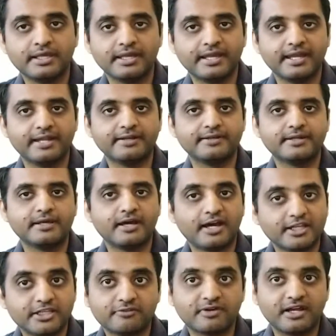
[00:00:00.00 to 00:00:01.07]
and
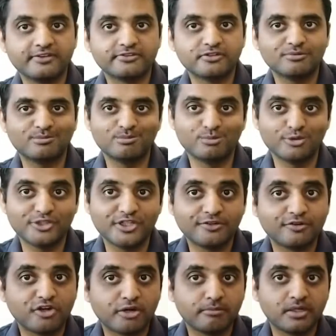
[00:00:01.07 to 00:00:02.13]
otherwise Modi
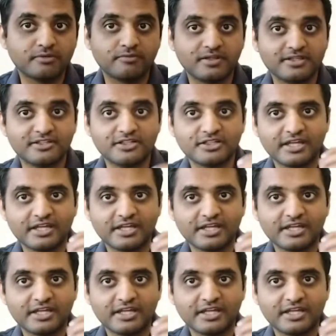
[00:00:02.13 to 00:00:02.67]
government will